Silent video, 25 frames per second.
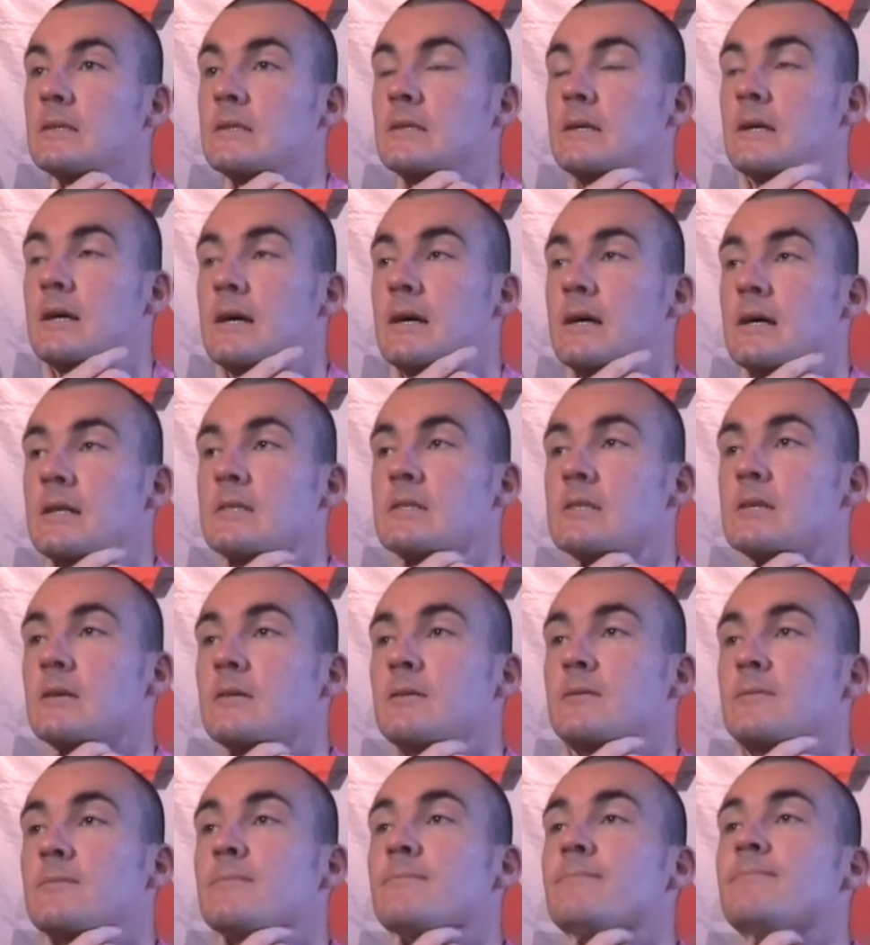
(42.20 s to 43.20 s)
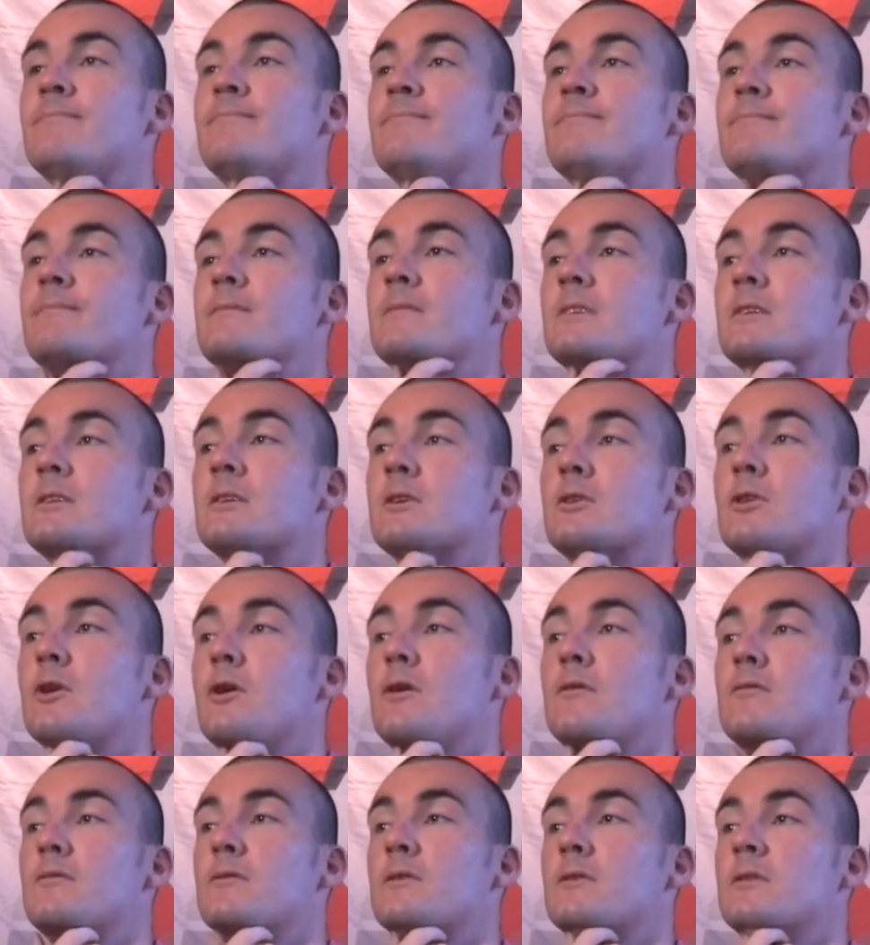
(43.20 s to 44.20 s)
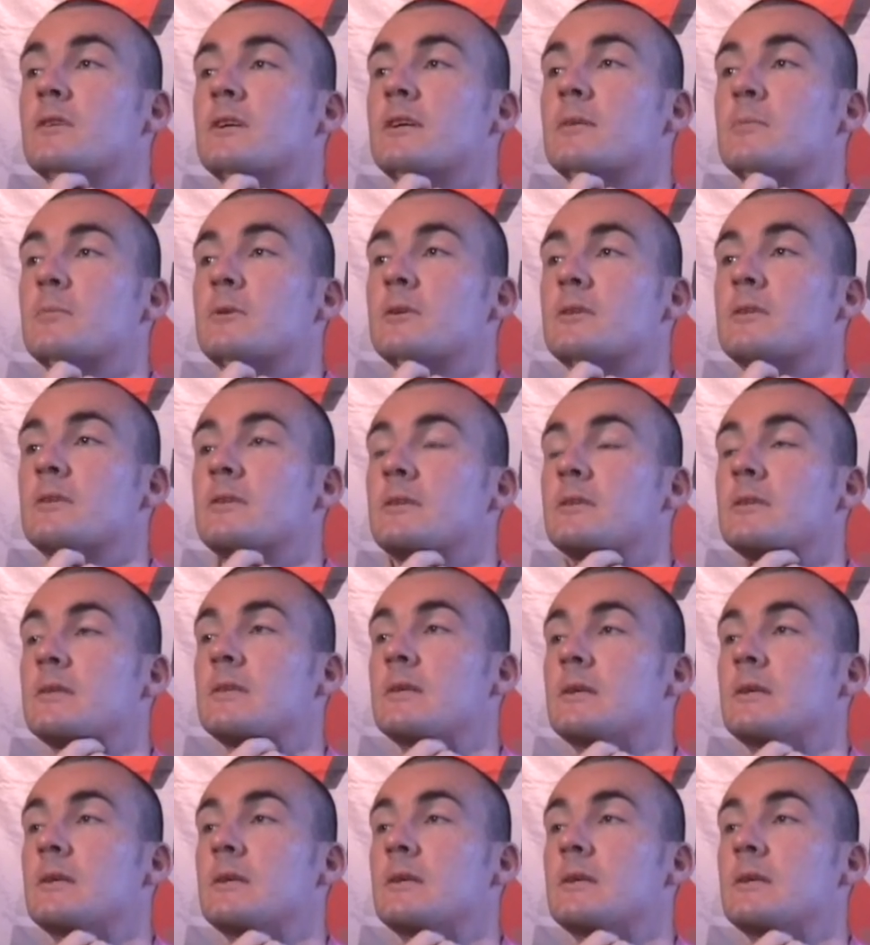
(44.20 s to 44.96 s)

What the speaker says: It's a tough one, like, but